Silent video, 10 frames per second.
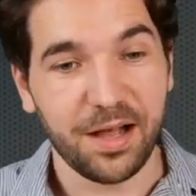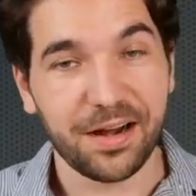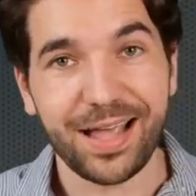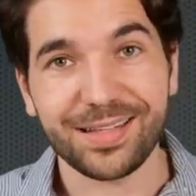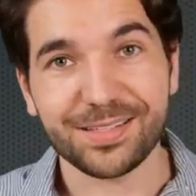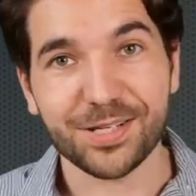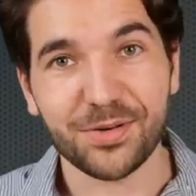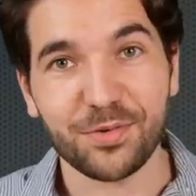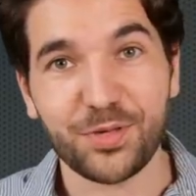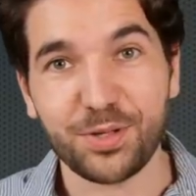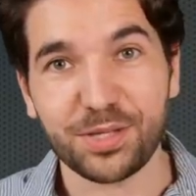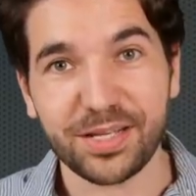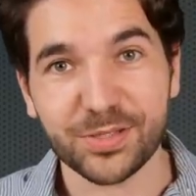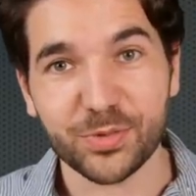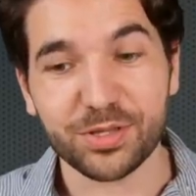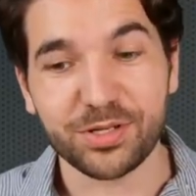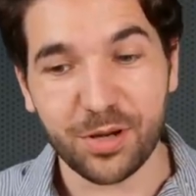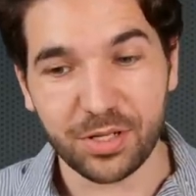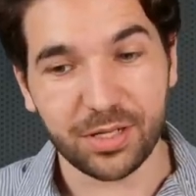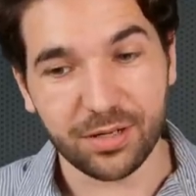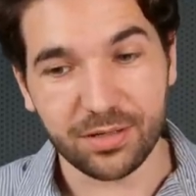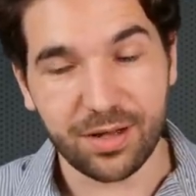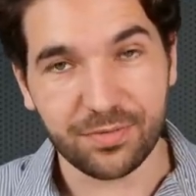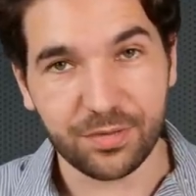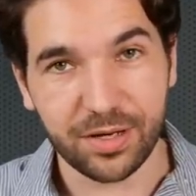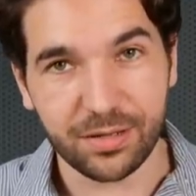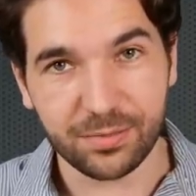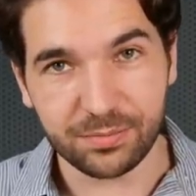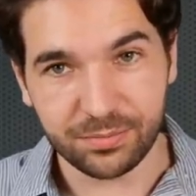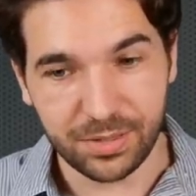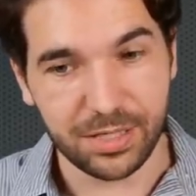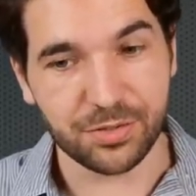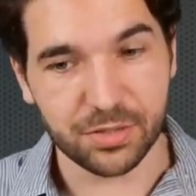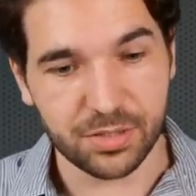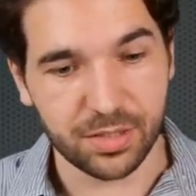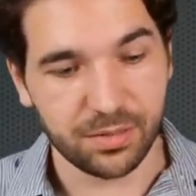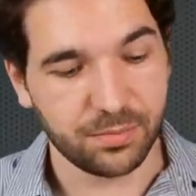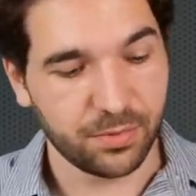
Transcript: All right, so a few things worth noting here that I find interesting.